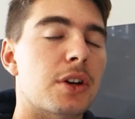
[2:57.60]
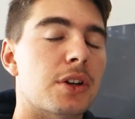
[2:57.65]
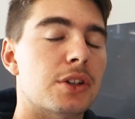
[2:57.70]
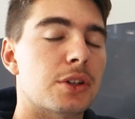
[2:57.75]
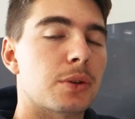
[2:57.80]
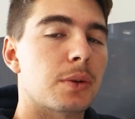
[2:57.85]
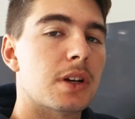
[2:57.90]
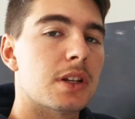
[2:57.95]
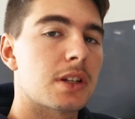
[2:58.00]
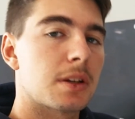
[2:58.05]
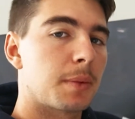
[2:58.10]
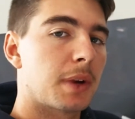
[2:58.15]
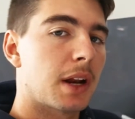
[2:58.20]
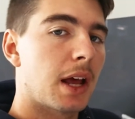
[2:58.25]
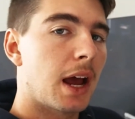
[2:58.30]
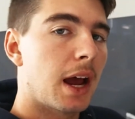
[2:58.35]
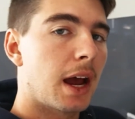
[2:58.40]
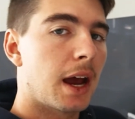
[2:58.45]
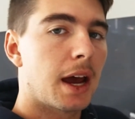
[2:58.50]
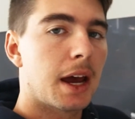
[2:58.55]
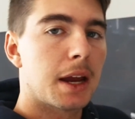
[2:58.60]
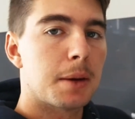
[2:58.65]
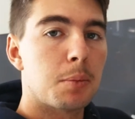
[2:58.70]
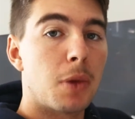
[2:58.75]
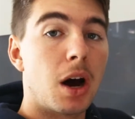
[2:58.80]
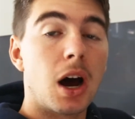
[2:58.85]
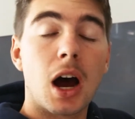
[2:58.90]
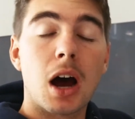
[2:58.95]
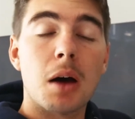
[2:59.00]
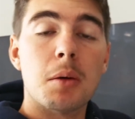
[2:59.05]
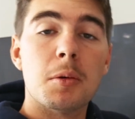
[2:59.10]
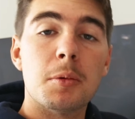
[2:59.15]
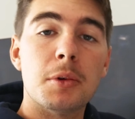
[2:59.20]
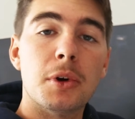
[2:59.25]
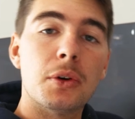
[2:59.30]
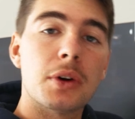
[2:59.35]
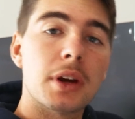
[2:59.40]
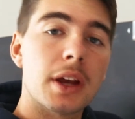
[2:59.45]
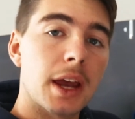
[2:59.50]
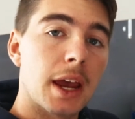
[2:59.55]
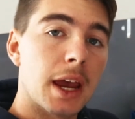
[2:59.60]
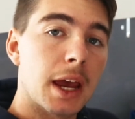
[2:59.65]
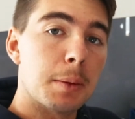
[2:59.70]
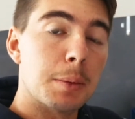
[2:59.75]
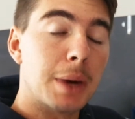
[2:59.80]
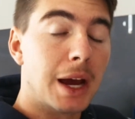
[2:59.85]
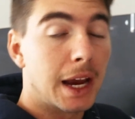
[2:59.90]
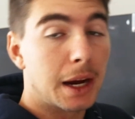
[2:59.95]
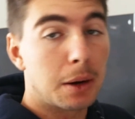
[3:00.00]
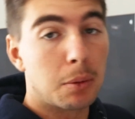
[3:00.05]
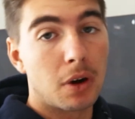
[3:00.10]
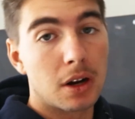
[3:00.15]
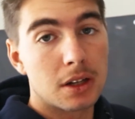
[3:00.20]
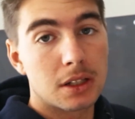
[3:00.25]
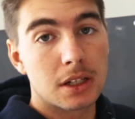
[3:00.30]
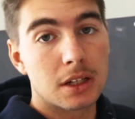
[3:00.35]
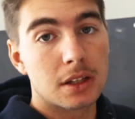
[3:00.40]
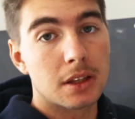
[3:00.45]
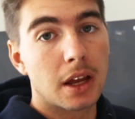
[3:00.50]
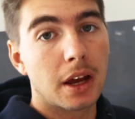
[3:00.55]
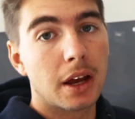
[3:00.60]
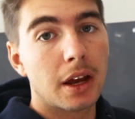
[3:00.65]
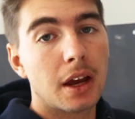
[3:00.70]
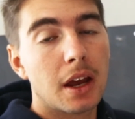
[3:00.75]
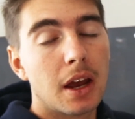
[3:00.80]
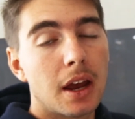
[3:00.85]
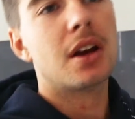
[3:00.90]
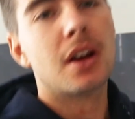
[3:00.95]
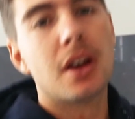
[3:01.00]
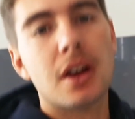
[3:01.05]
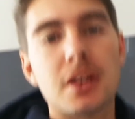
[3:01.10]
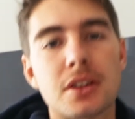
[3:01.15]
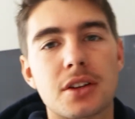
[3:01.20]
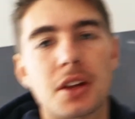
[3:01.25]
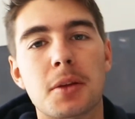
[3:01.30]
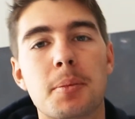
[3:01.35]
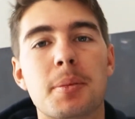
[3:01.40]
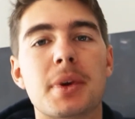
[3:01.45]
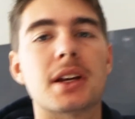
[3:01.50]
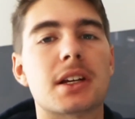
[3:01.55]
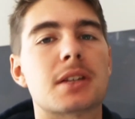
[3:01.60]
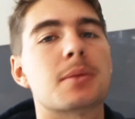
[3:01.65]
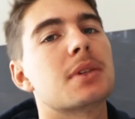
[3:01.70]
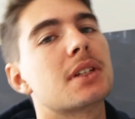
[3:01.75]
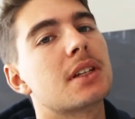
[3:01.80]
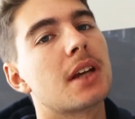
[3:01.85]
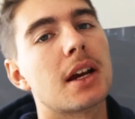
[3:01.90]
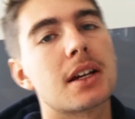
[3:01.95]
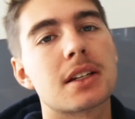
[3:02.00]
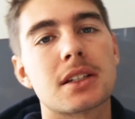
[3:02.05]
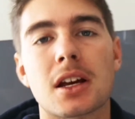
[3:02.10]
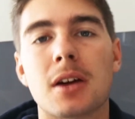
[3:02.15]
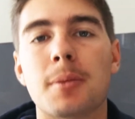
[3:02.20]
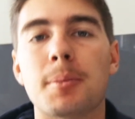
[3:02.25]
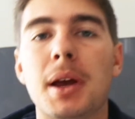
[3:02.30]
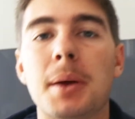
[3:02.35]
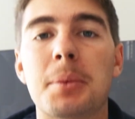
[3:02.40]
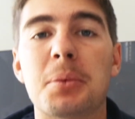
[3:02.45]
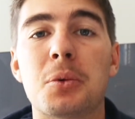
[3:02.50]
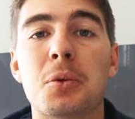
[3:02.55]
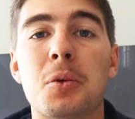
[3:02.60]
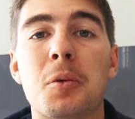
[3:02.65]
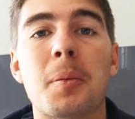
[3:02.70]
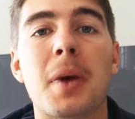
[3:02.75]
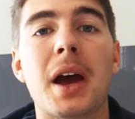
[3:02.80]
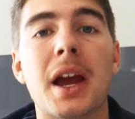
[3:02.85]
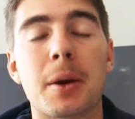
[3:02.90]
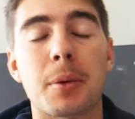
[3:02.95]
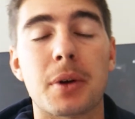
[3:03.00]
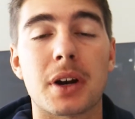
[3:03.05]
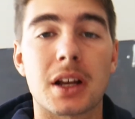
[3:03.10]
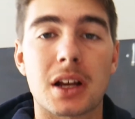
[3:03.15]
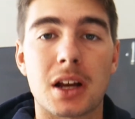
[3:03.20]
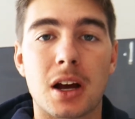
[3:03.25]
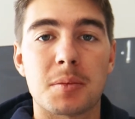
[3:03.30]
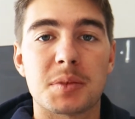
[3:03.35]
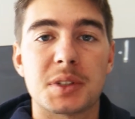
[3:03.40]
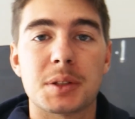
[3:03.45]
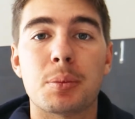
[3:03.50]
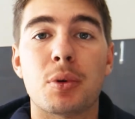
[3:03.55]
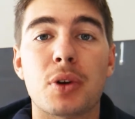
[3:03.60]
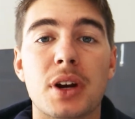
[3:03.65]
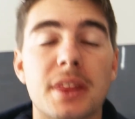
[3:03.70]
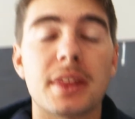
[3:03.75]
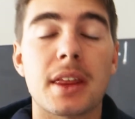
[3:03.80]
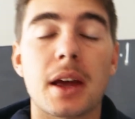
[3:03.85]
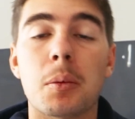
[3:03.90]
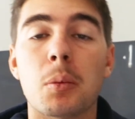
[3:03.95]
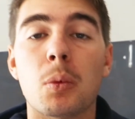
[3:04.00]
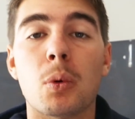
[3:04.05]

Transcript: I'm going to do is I'm going to add my almond milk and my egg whites in there. So the biggest mistake some people will make when it comes to putting their